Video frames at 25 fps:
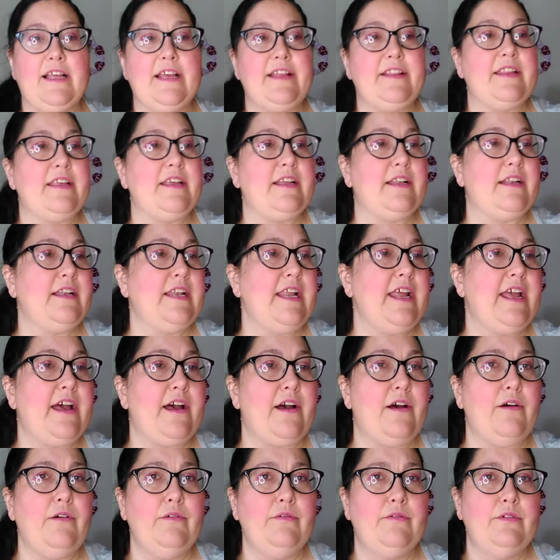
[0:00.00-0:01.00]
And then
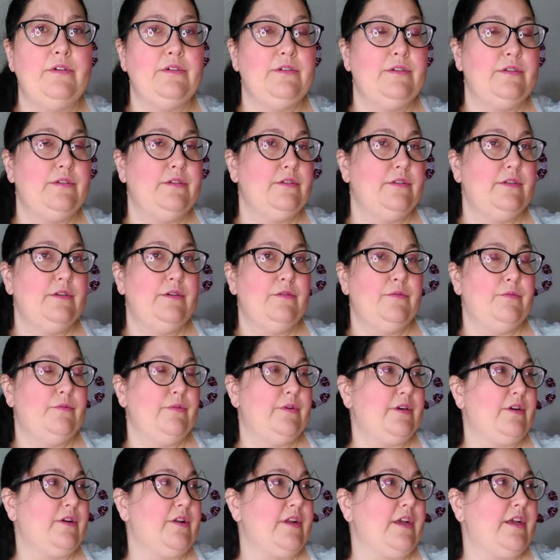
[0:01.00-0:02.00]
now
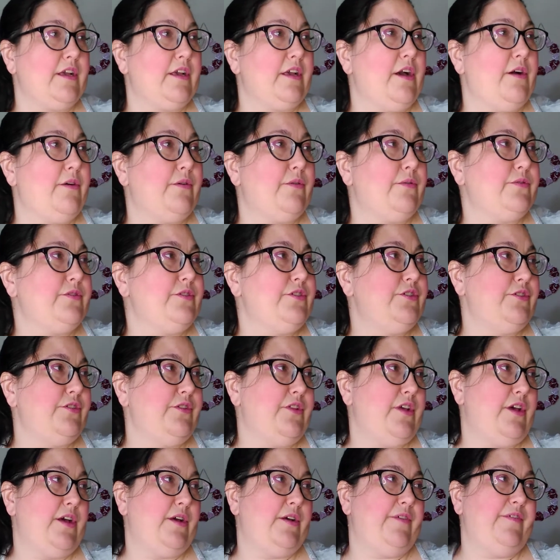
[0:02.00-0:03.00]
we're gonna go to
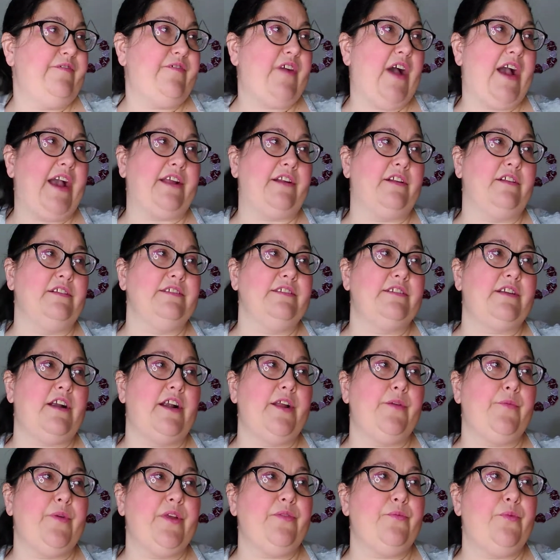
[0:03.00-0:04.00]
the vinyl,
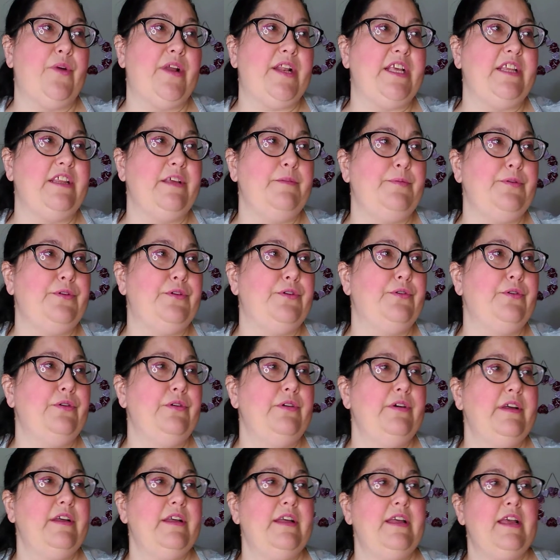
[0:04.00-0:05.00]
starting with Winnie the Pooh
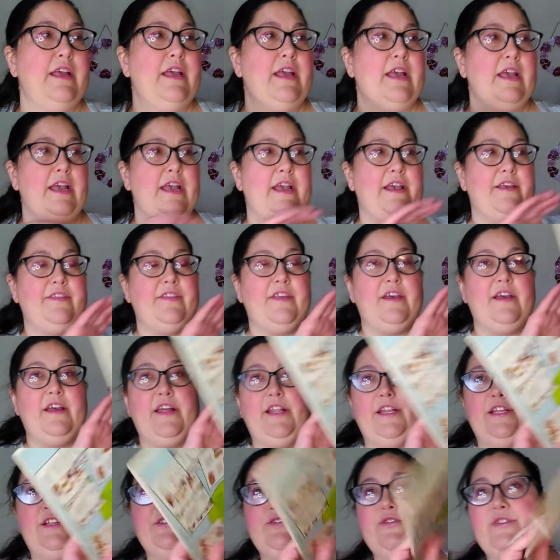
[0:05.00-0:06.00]
and the
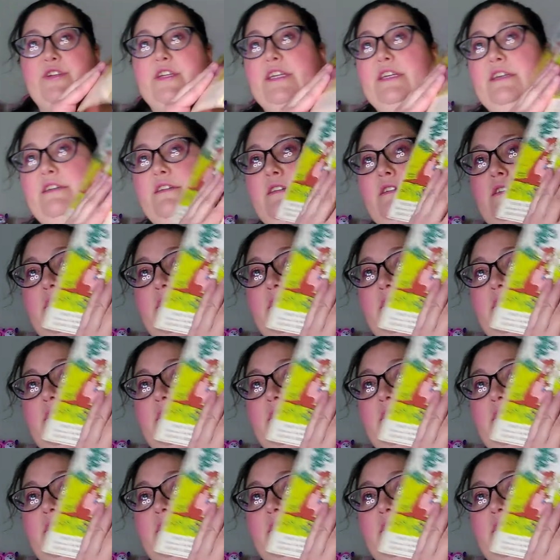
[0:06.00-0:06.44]
Honey Tree.